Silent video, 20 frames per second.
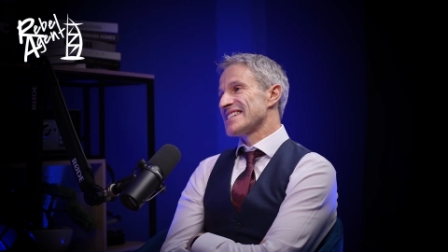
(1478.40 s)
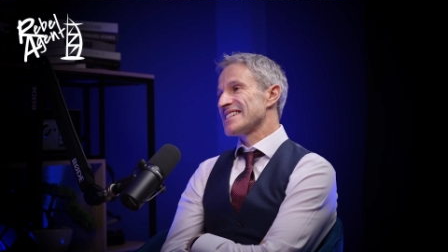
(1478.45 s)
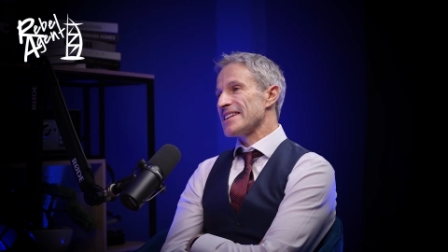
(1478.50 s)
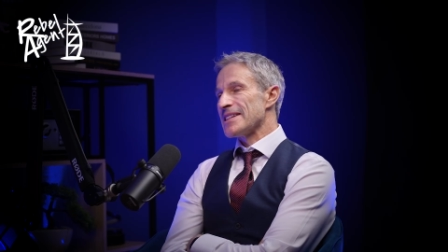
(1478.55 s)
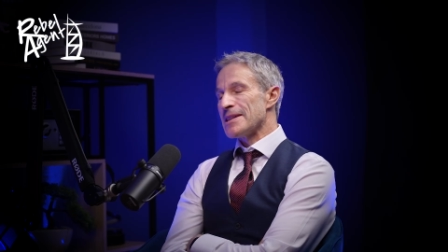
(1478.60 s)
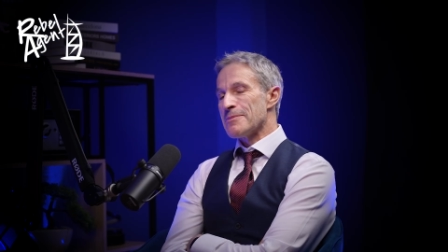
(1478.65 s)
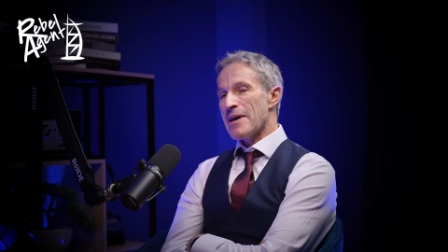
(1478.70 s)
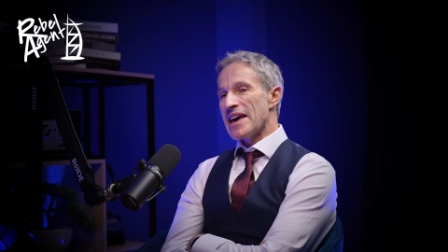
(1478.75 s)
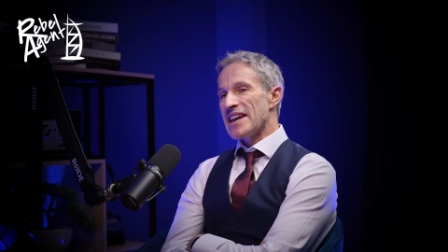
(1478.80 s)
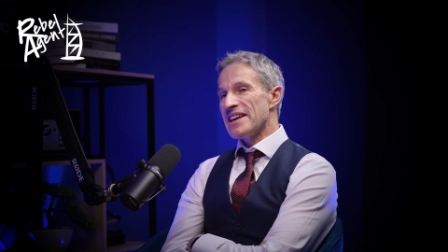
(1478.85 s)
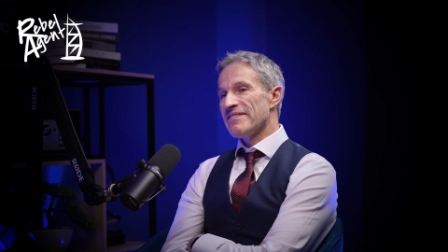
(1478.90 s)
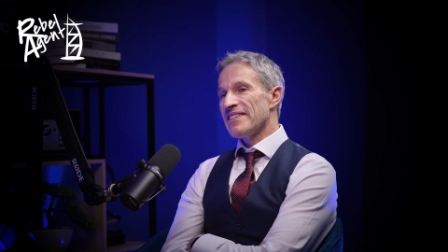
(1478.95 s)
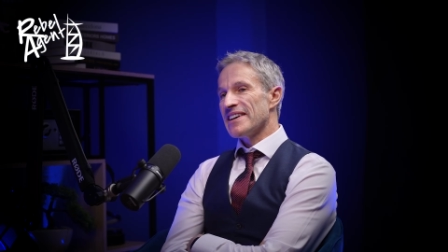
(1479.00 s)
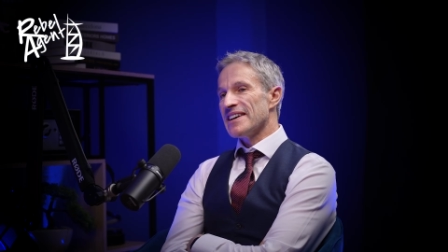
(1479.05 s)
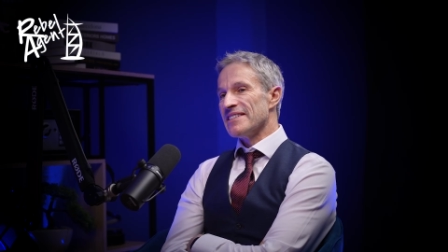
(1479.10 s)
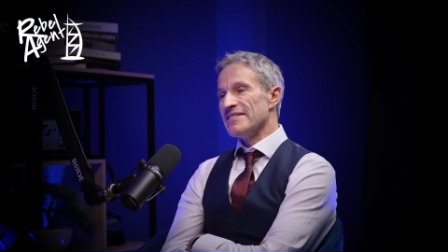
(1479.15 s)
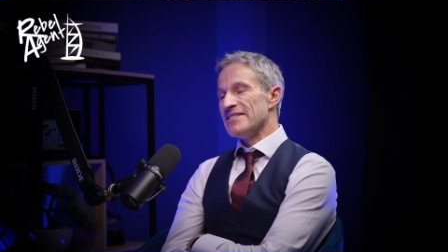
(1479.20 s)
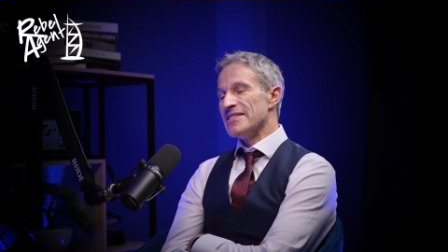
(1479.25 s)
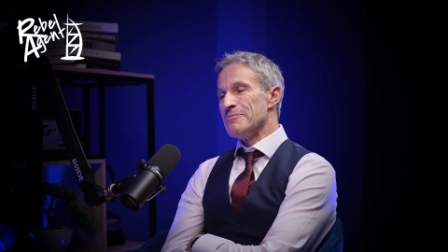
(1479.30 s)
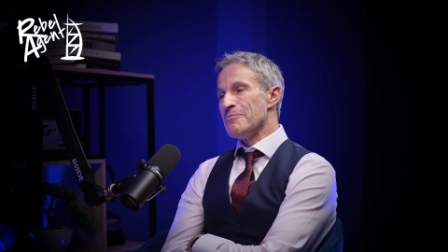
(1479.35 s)
it's to the
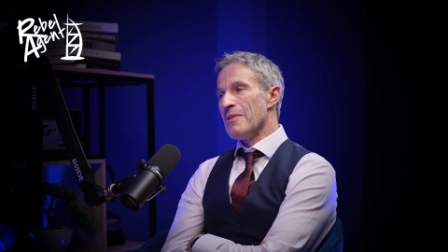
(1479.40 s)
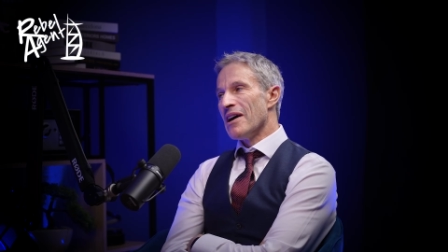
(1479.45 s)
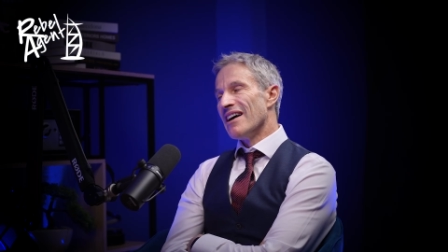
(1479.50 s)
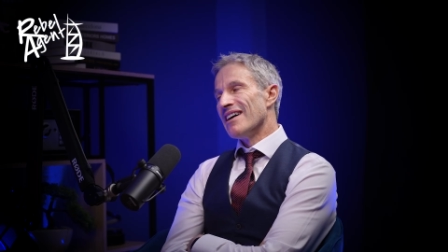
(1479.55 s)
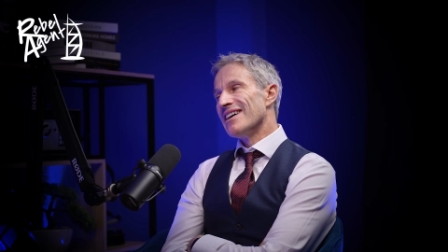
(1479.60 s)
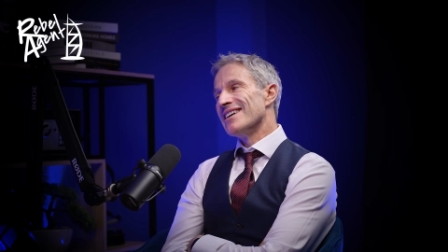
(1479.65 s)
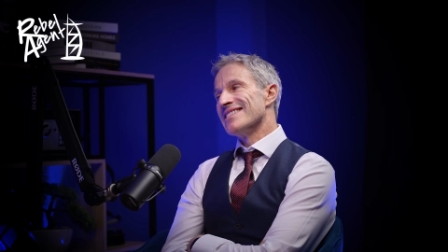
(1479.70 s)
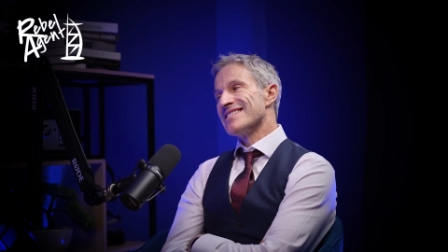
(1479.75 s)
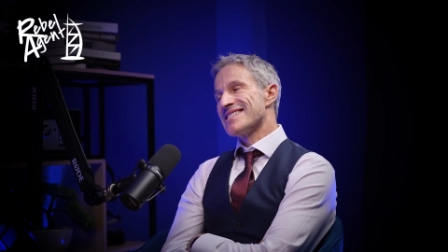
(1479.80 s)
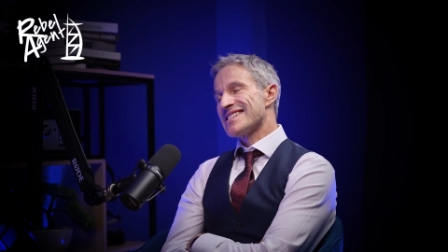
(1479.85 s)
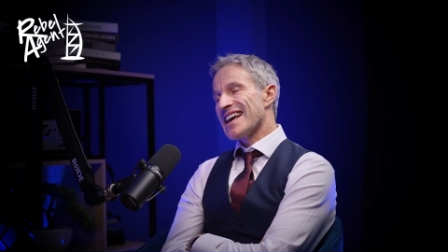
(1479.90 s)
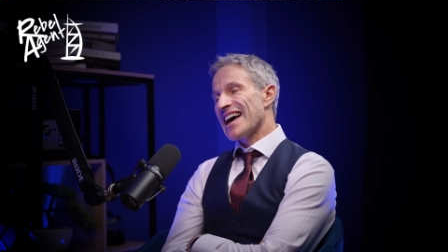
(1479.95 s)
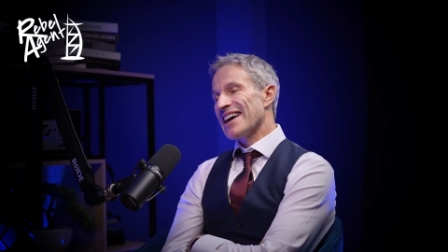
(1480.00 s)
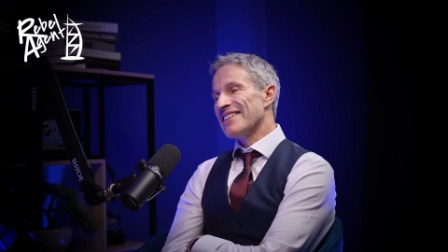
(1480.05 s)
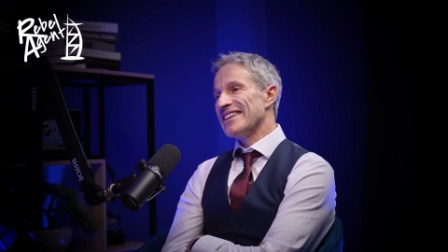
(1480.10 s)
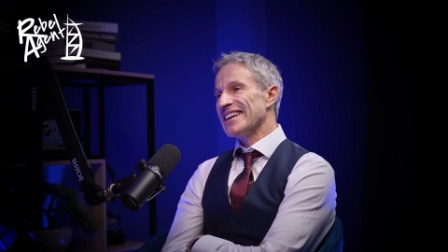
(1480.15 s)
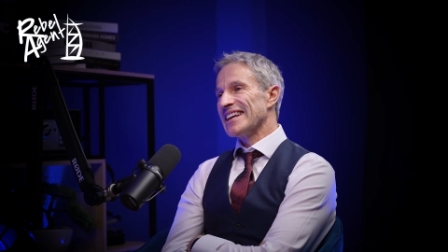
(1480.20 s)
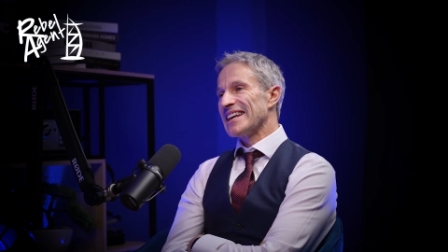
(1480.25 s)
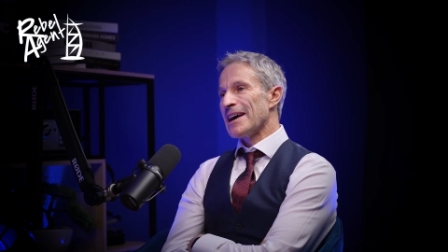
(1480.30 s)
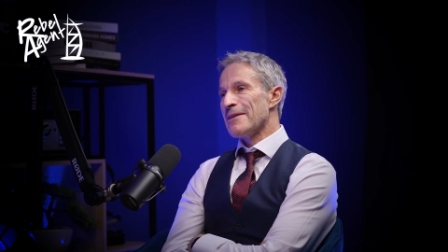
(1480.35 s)
benefit of Dubai and
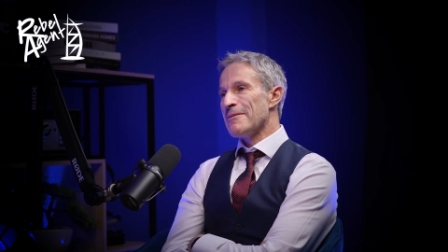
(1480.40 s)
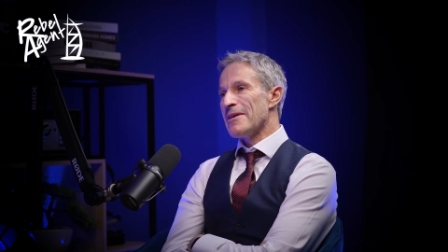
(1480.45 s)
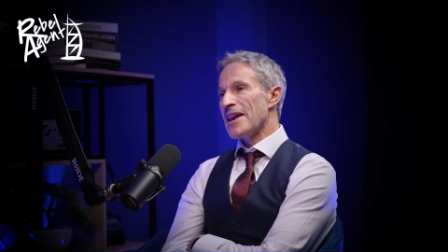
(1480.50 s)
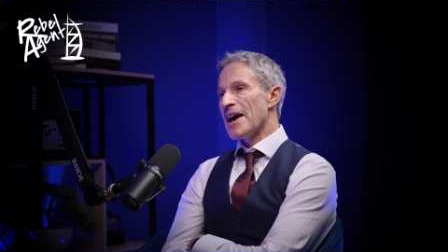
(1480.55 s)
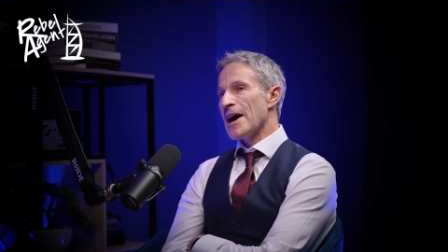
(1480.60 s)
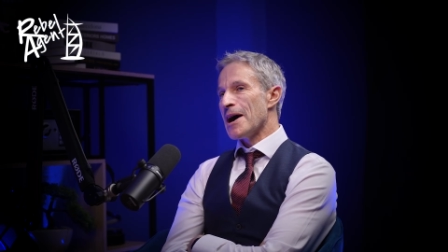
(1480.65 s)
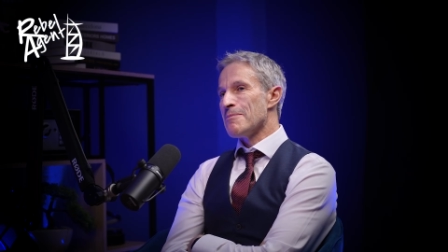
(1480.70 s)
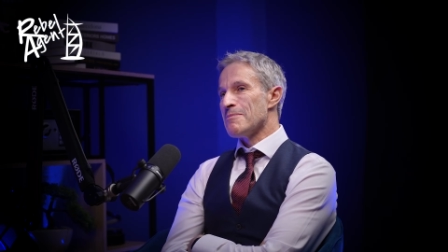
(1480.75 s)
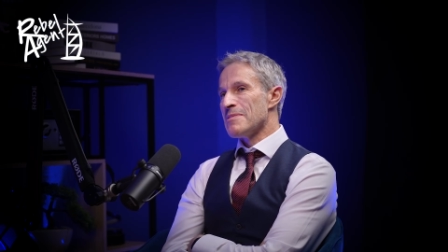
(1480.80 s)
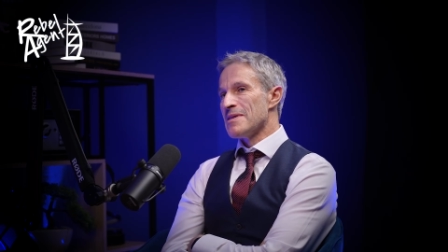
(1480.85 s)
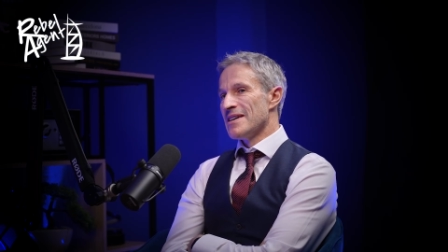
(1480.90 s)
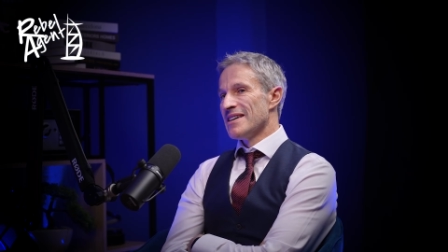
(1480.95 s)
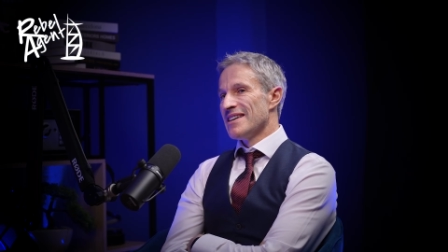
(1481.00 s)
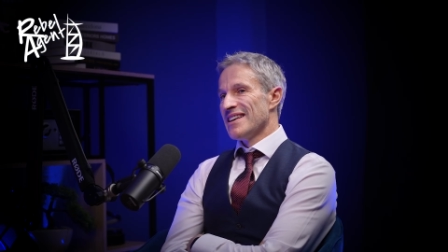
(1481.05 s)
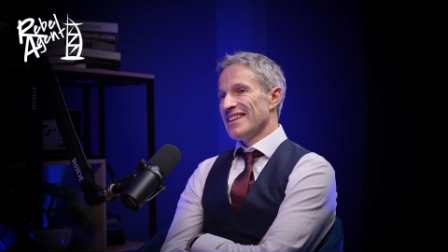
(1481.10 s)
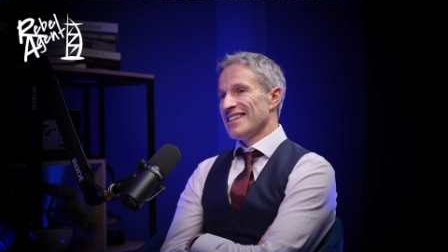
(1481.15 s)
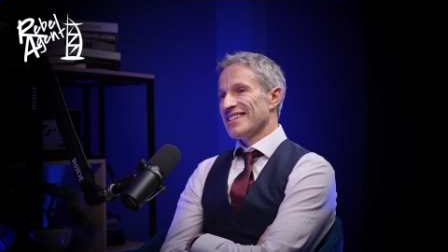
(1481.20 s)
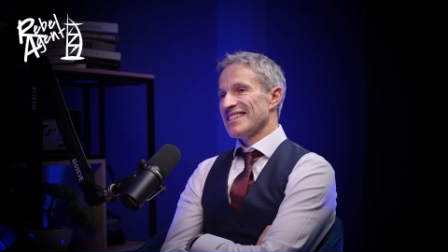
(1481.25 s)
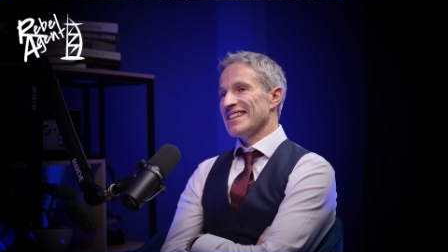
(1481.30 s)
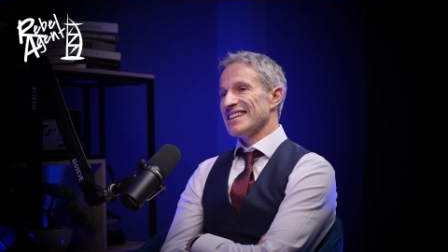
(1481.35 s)
Saudi coming up
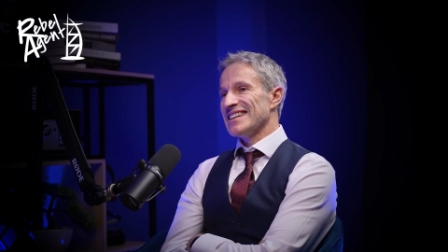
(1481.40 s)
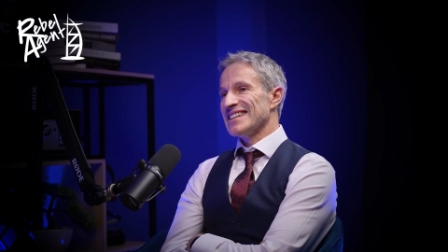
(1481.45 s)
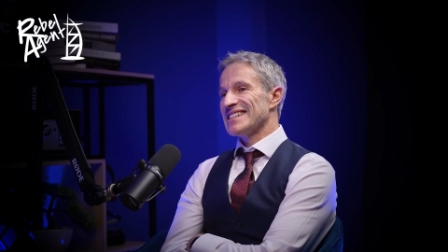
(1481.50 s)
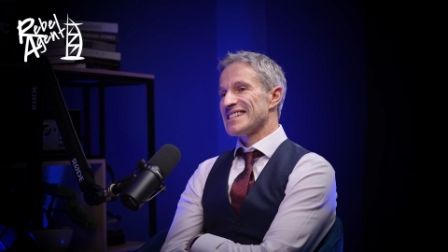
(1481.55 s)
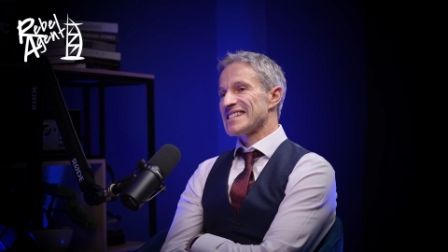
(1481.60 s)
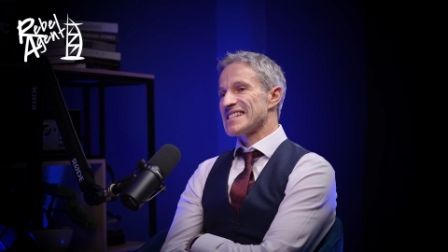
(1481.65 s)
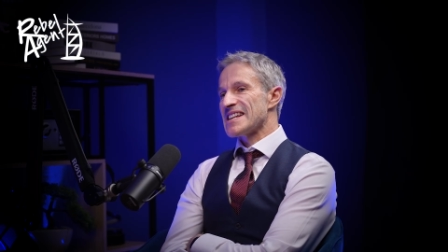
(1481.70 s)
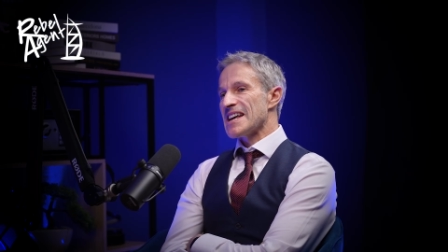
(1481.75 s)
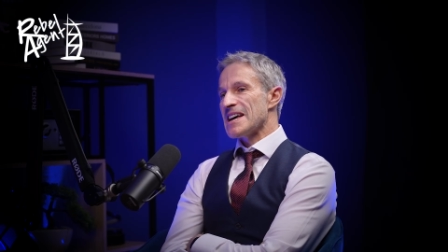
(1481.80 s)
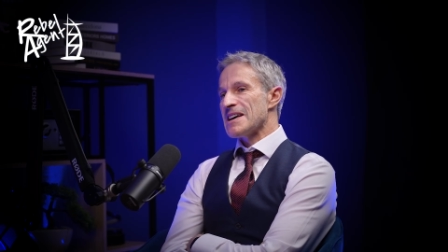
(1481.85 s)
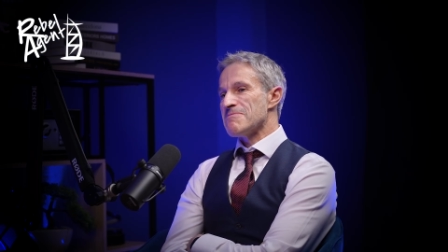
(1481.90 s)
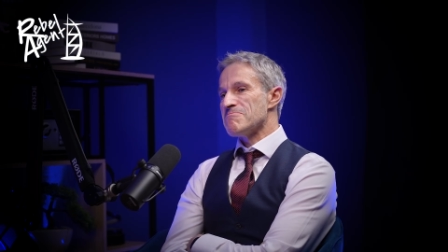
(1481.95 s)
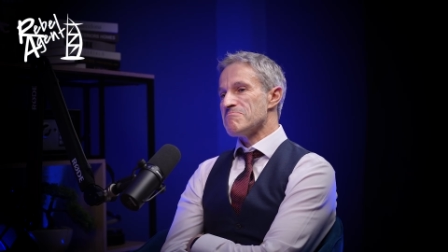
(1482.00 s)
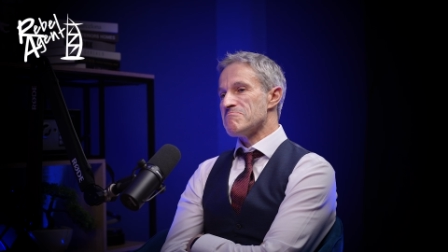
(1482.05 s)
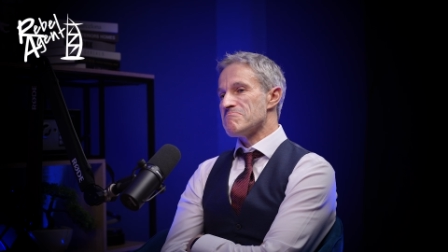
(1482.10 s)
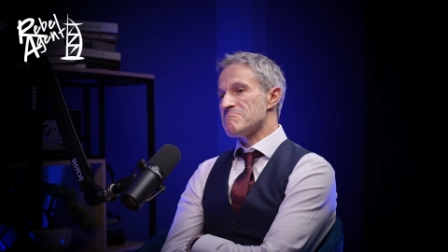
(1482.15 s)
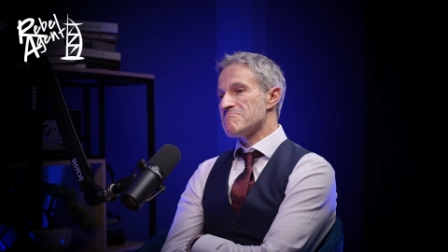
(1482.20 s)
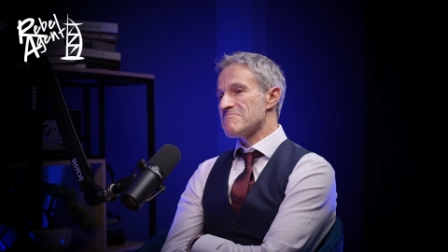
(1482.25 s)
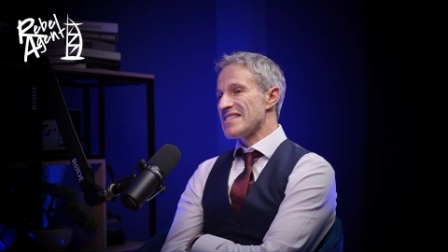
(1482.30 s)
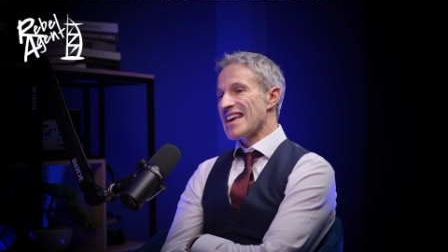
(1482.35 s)
that
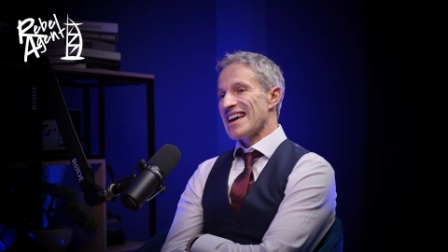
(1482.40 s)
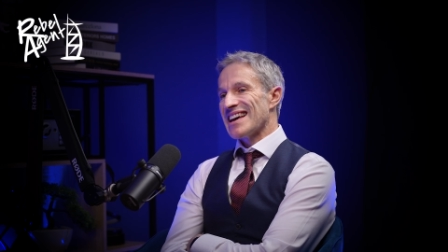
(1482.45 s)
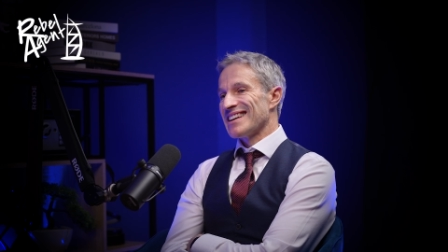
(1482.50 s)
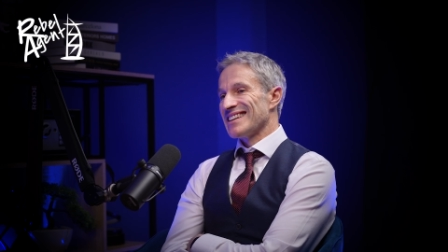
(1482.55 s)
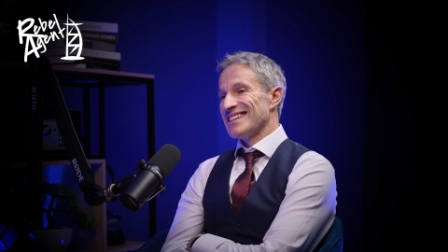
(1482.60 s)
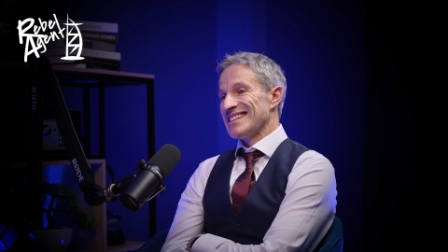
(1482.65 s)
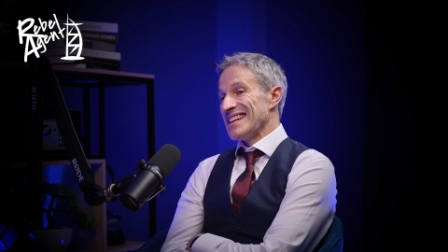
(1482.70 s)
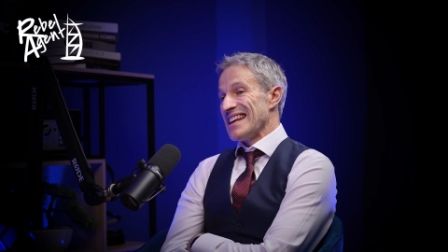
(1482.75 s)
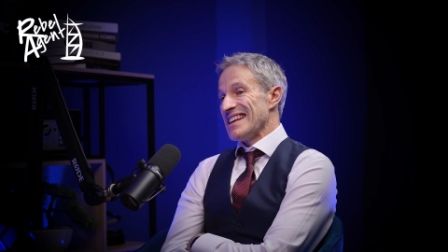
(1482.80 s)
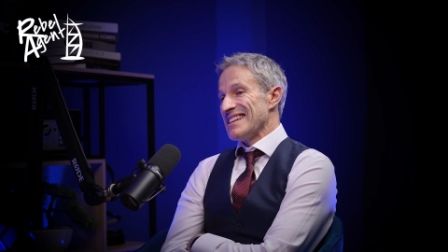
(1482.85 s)
Yeah.